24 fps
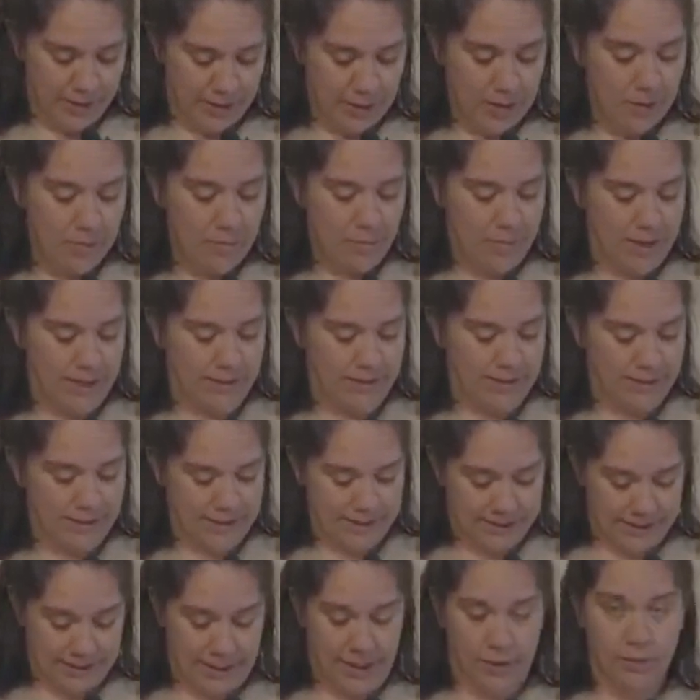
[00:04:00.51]
mainly the
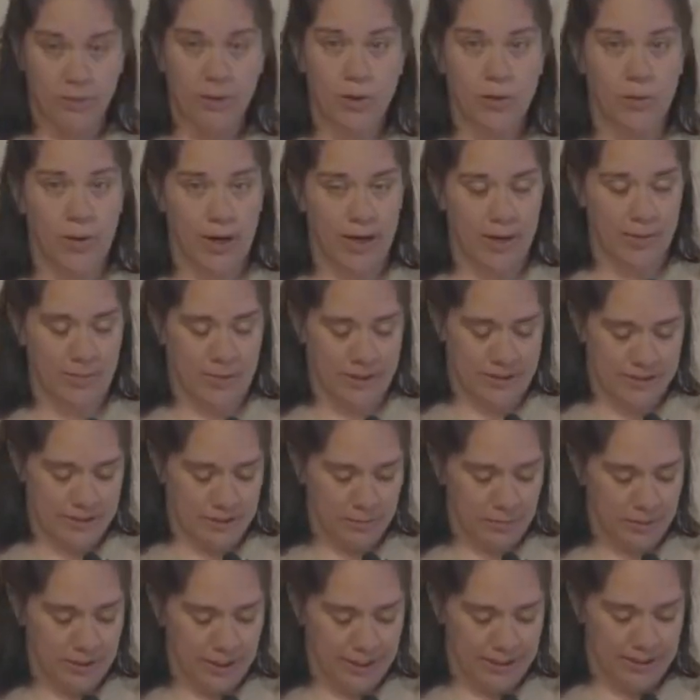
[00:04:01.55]
Scout requirement to
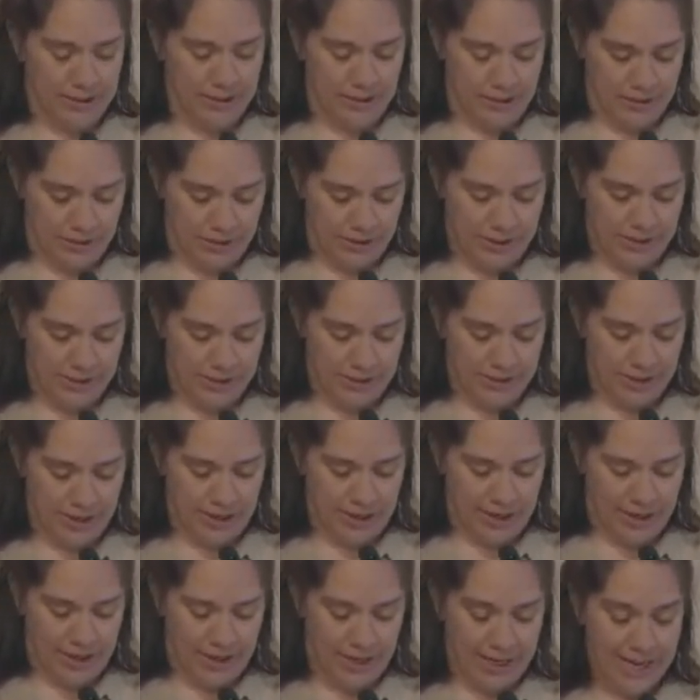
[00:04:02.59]
pledge a duty to
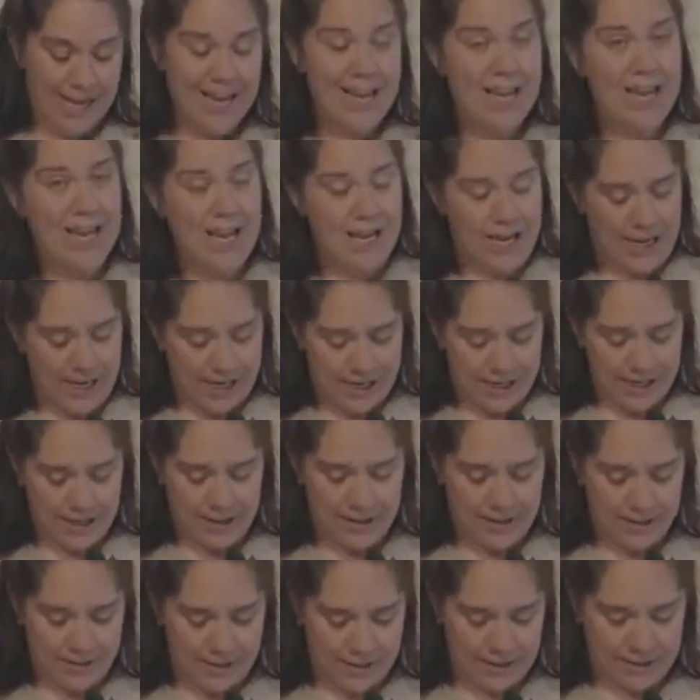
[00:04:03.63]
God
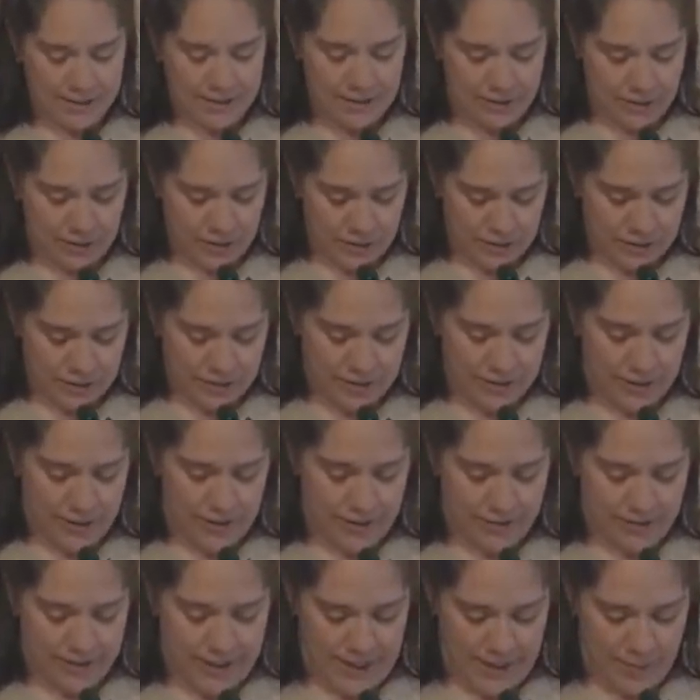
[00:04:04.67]
and the exclusion
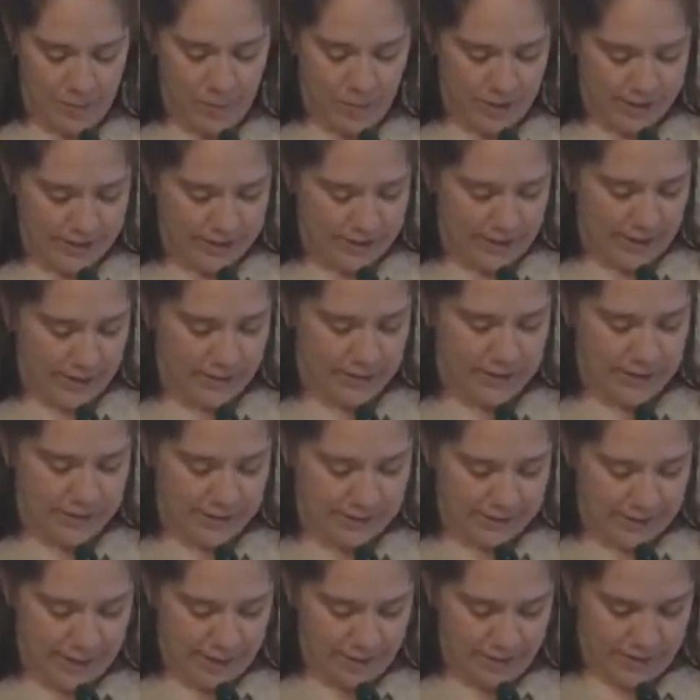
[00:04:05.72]
of gay Boy Scouts and
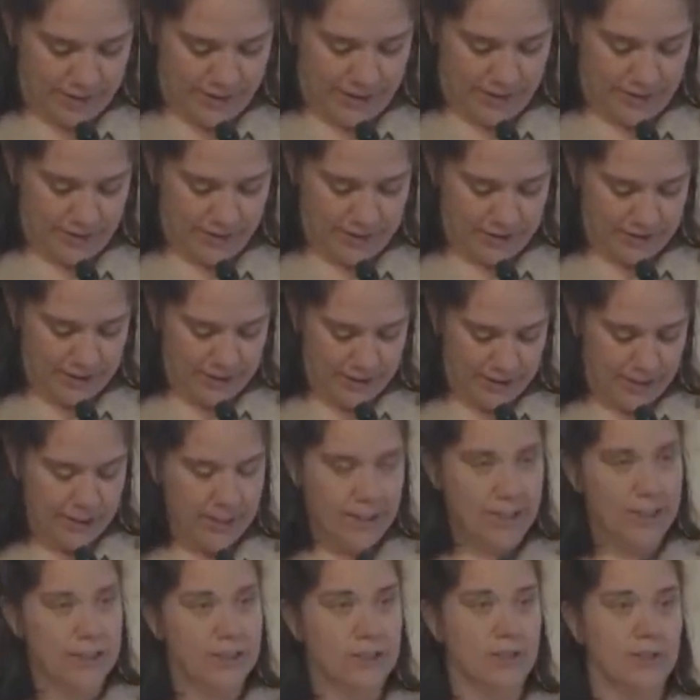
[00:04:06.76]
Scout leaders,
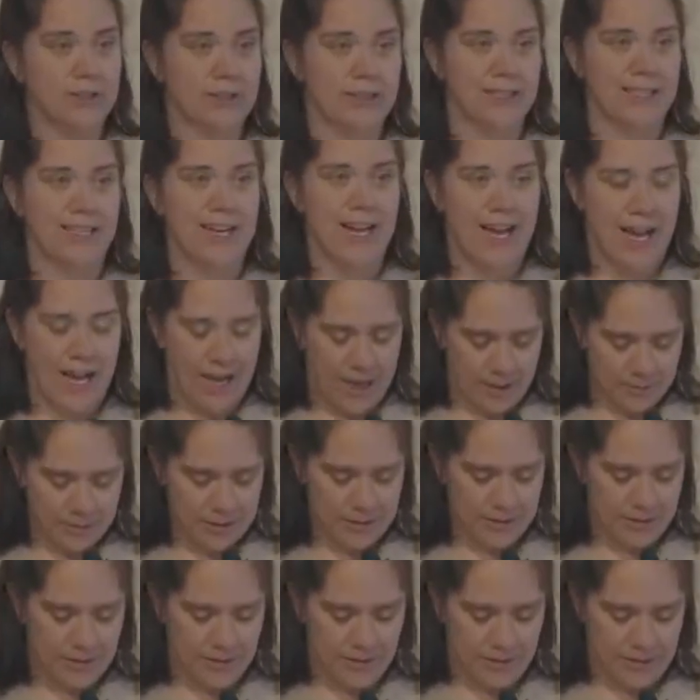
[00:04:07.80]
issues that
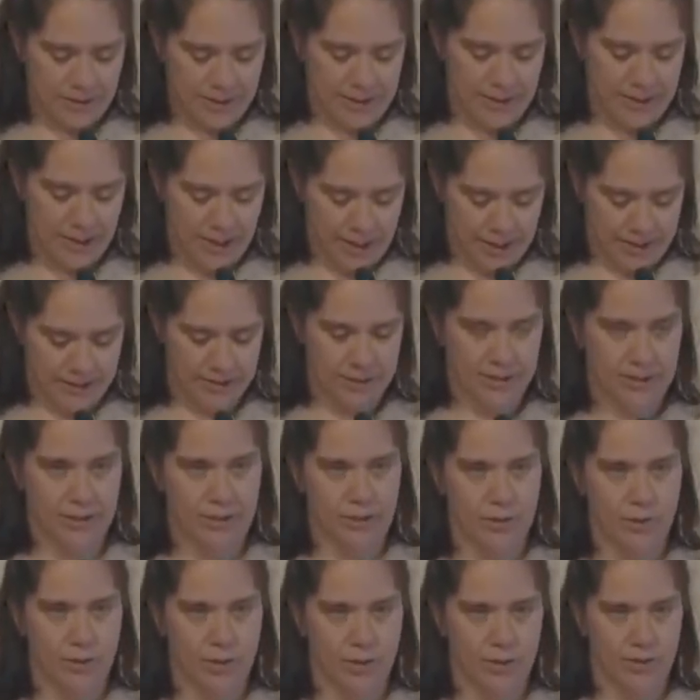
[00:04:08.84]
absolutely cut to the
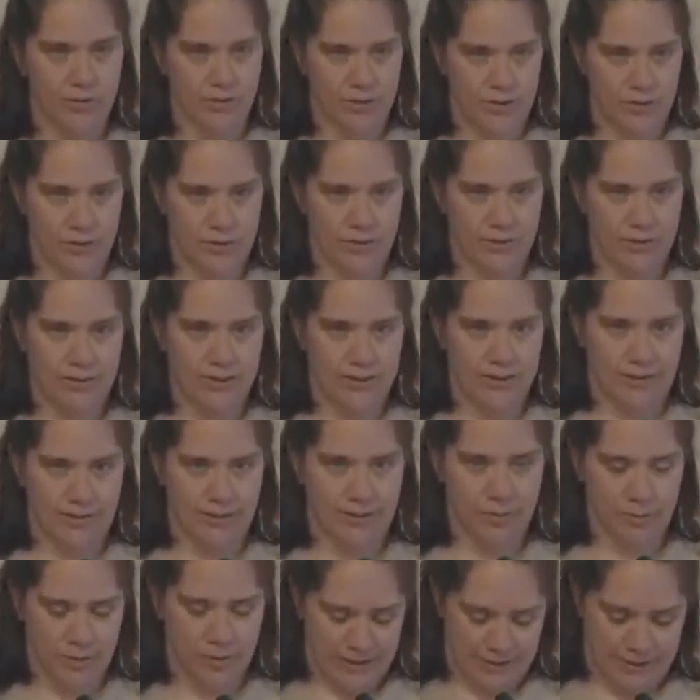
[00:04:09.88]
core of UU's
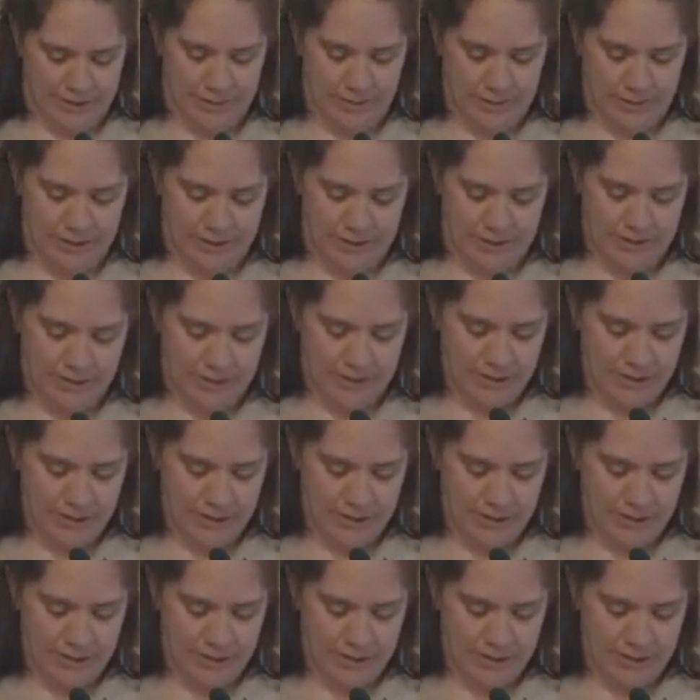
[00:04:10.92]
7 principles.